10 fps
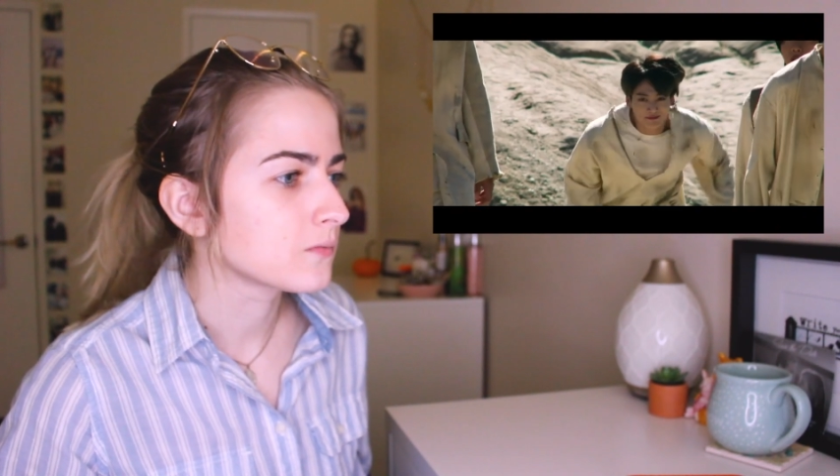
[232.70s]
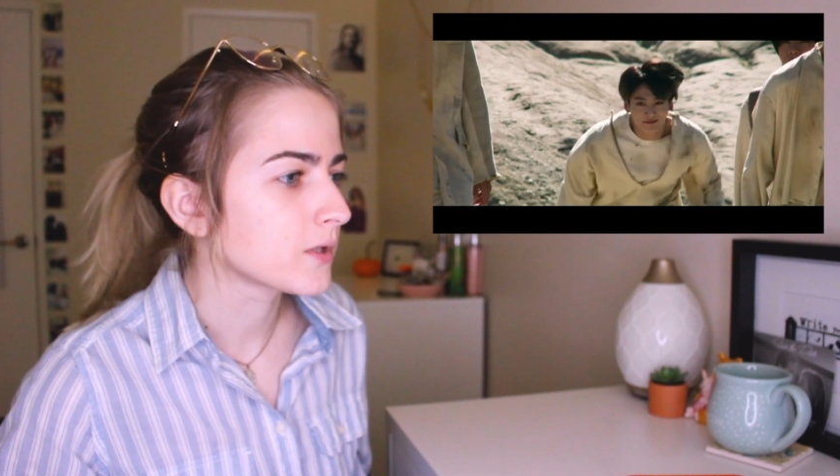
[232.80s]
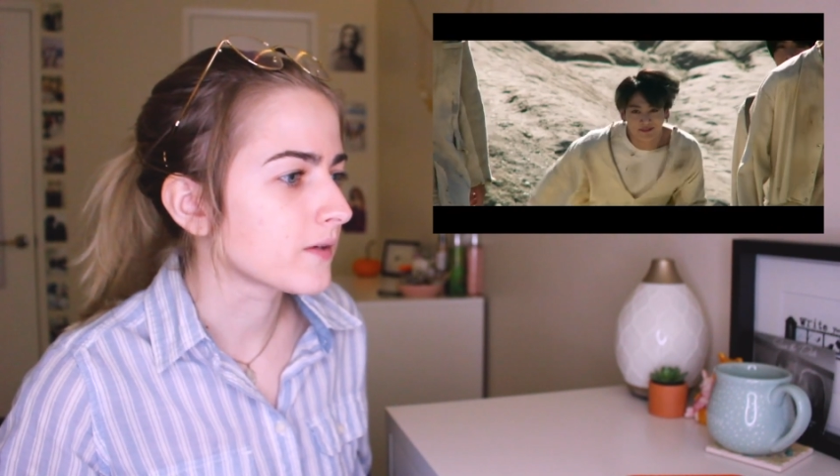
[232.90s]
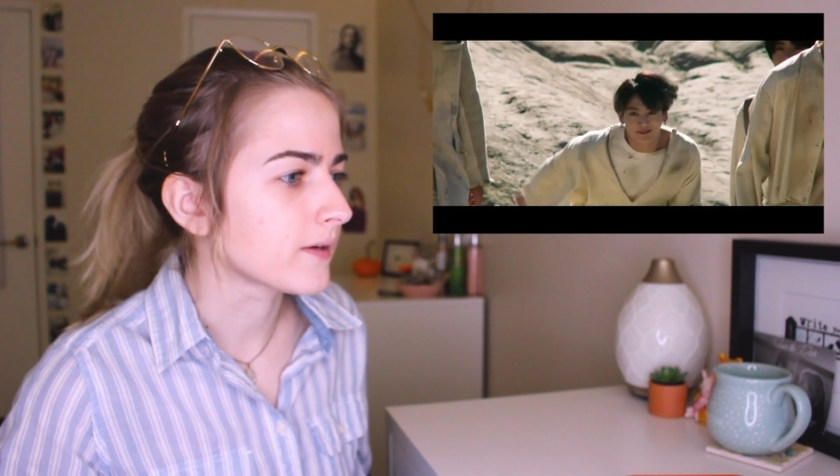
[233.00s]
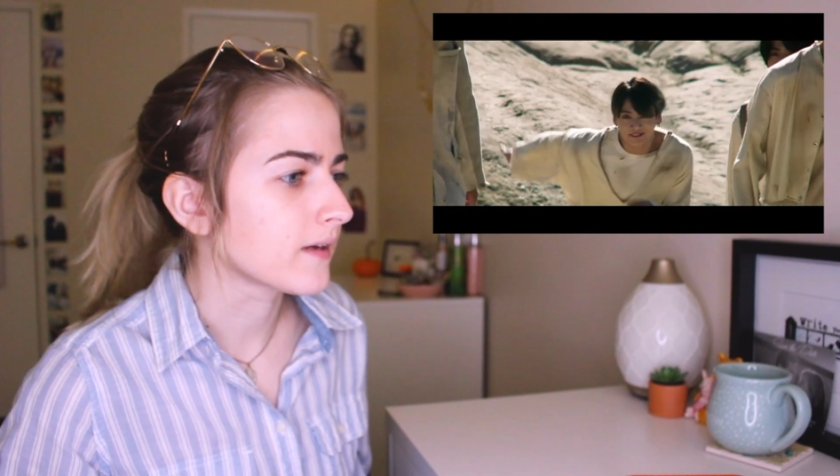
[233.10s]
What
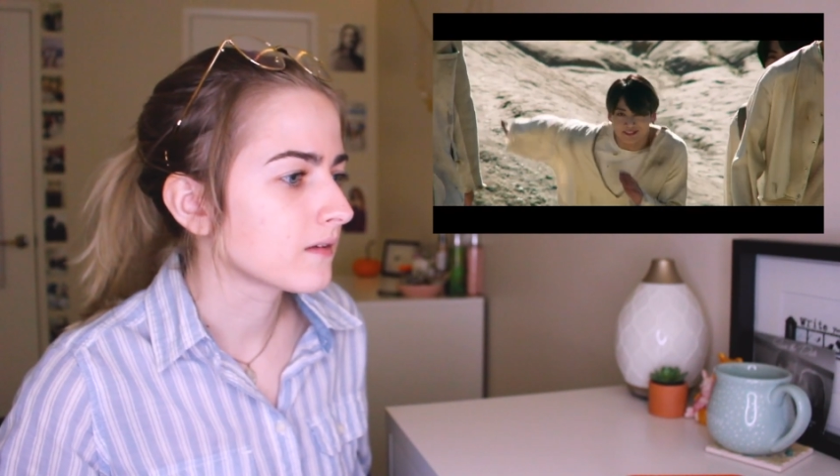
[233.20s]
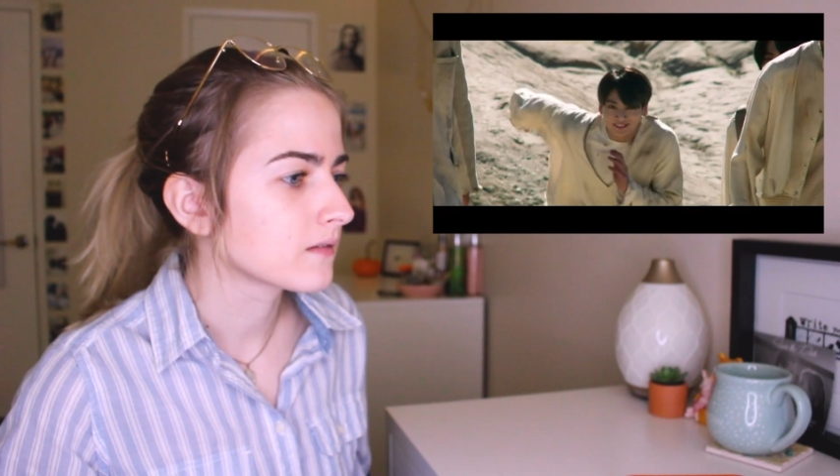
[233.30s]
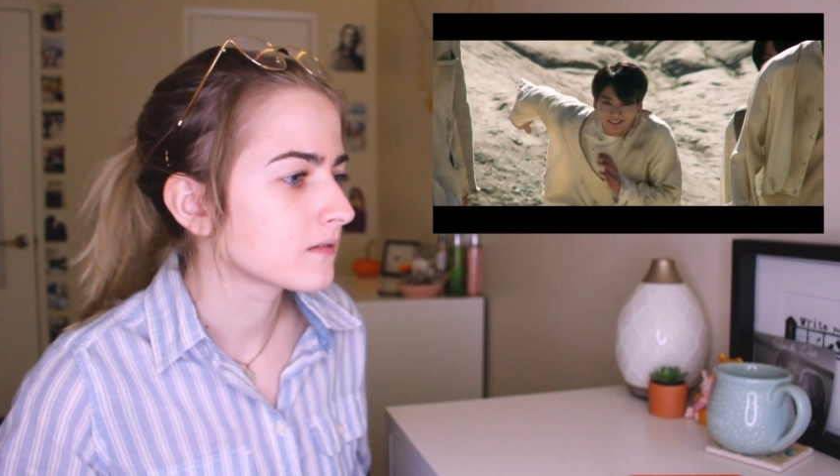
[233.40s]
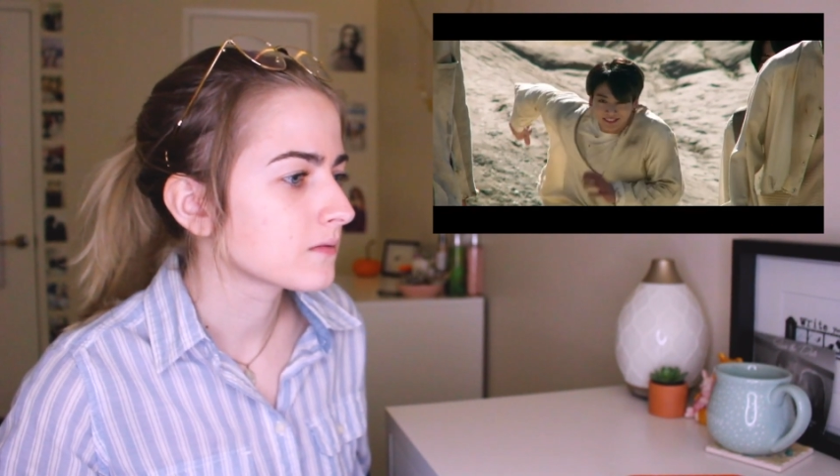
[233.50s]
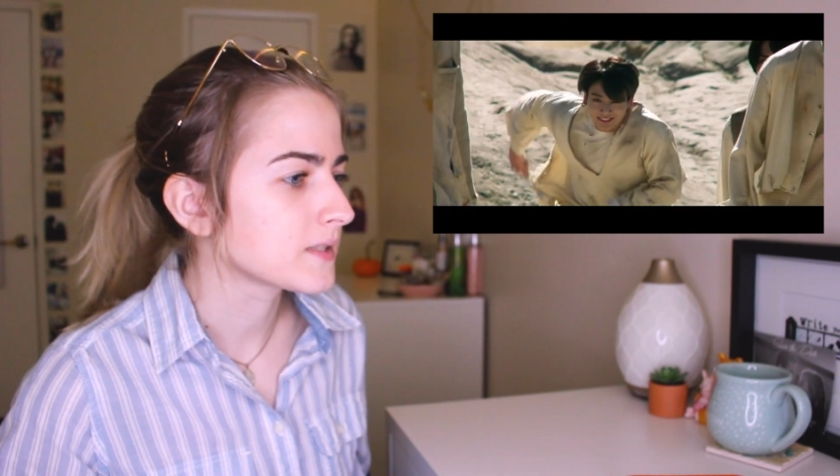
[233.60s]
are you doing?
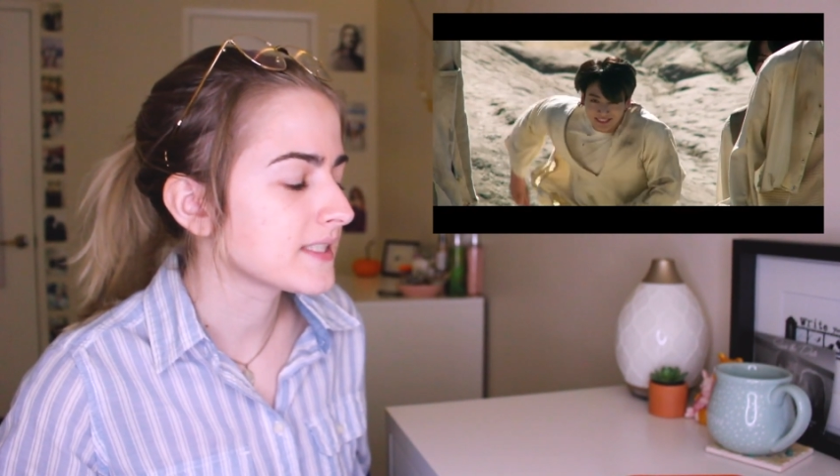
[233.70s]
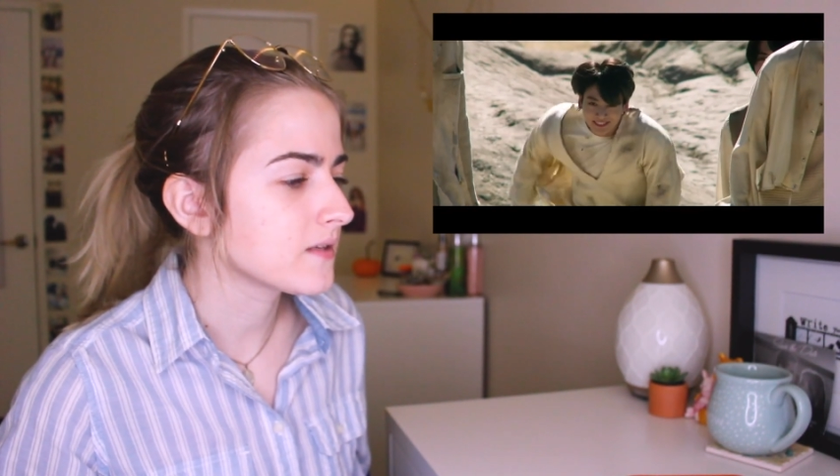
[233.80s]
What's he